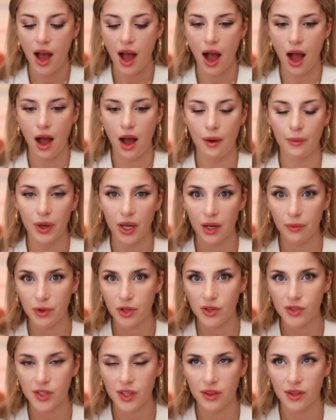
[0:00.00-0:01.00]
I'm going to be
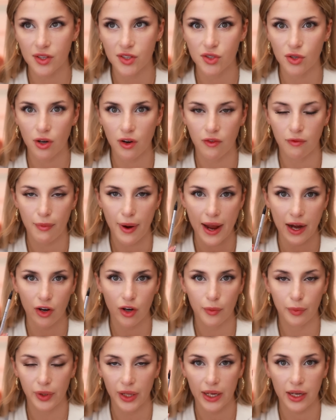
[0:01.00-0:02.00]
using this sort of
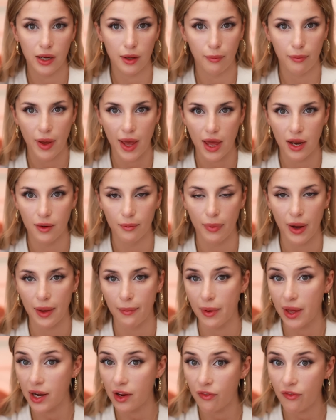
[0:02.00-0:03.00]
microblading pen by
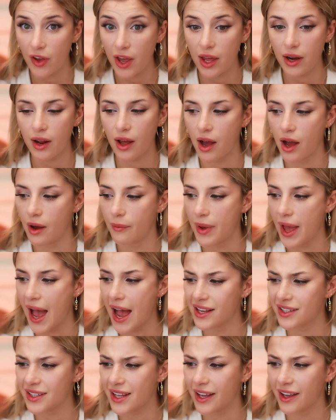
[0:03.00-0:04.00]
Benefit. It
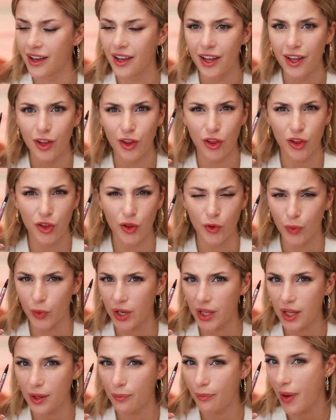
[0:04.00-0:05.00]
has like
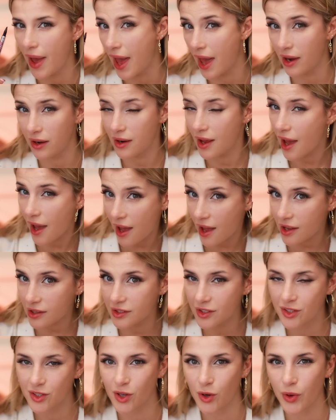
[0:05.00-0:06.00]
3 pen
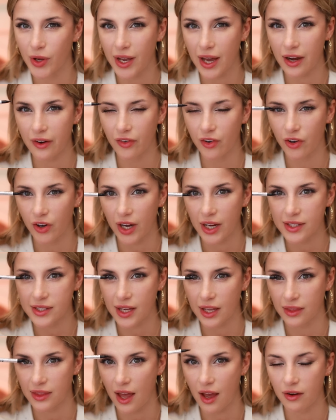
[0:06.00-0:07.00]
heads, so it kind of creates
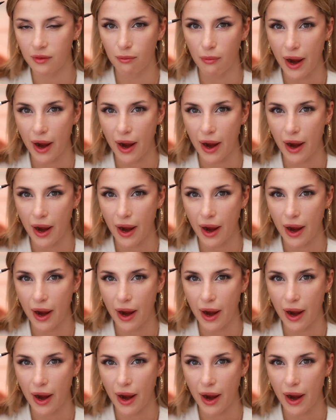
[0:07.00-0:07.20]
like that